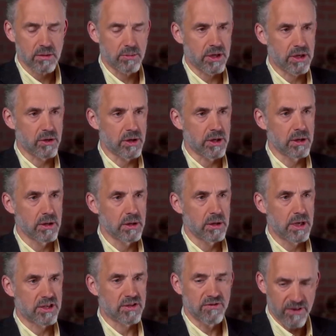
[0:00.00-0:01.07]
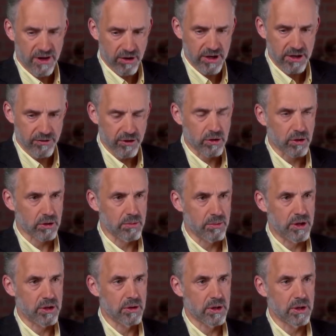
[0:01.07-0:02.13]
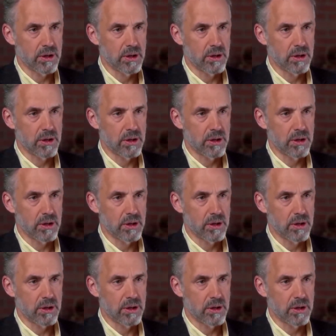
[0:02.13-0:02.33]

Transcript: to be good. It's very difficult to be good.